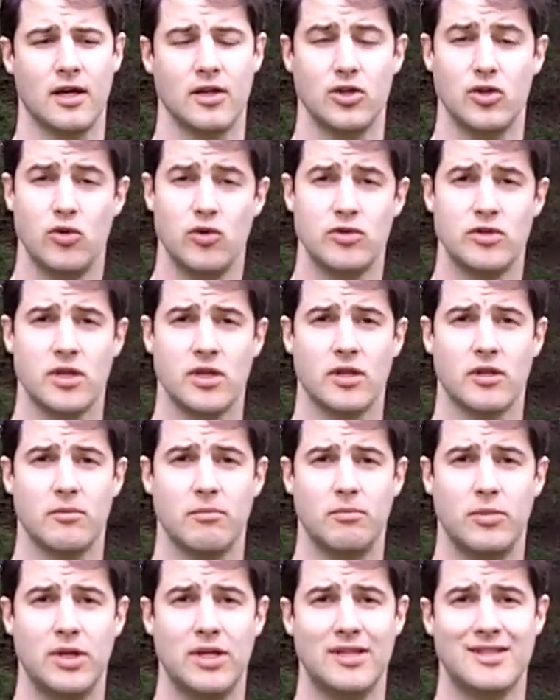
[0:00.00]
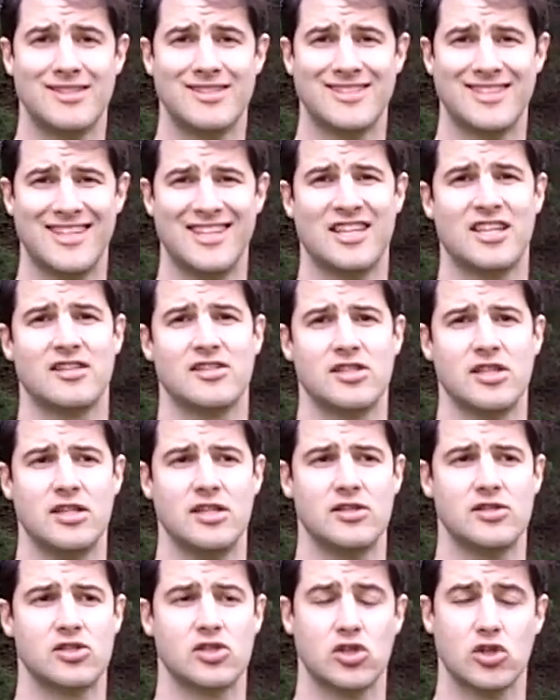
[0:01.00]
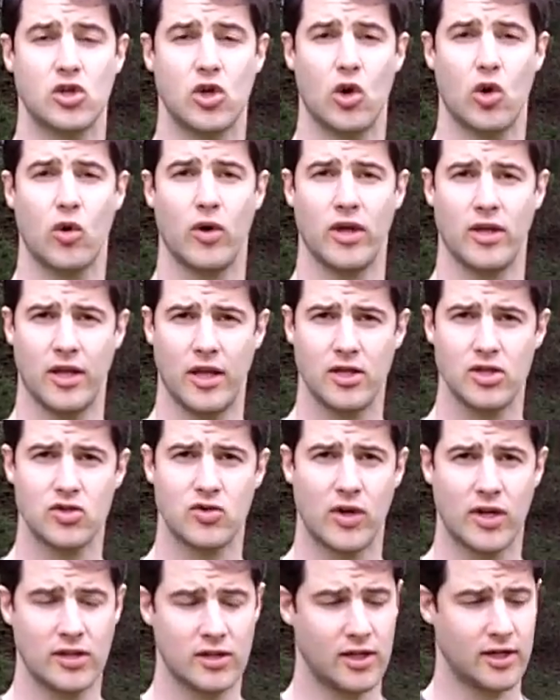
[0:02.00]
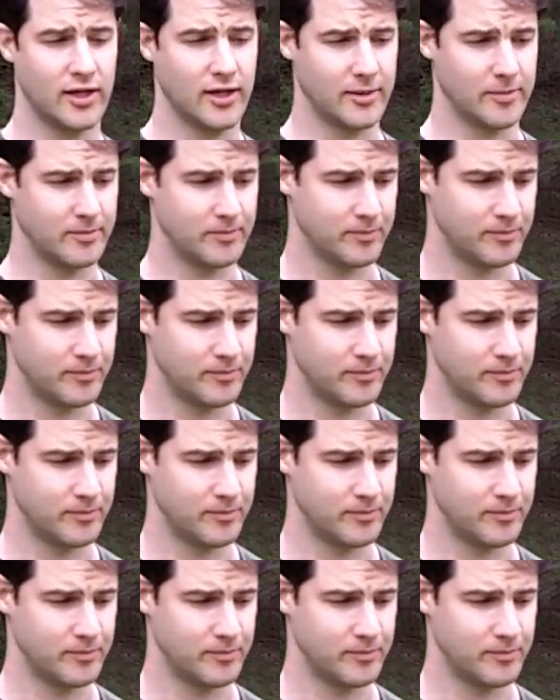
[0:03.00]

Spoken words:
using bees' tendencies to go in a straight line.